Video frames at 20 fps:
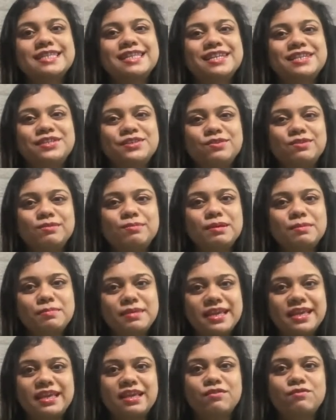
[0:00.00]
that you'll be
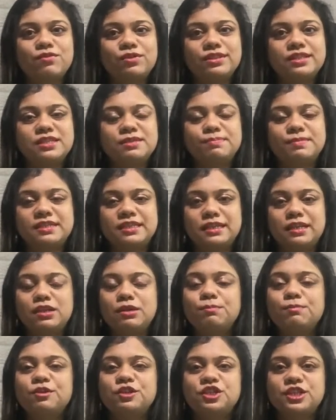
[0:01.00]
making for this particular
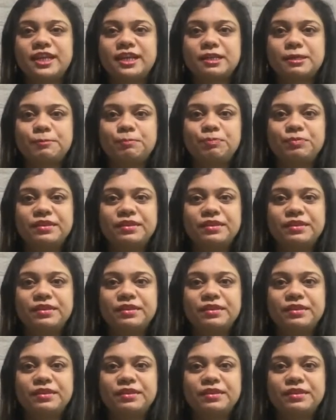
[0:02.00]
project.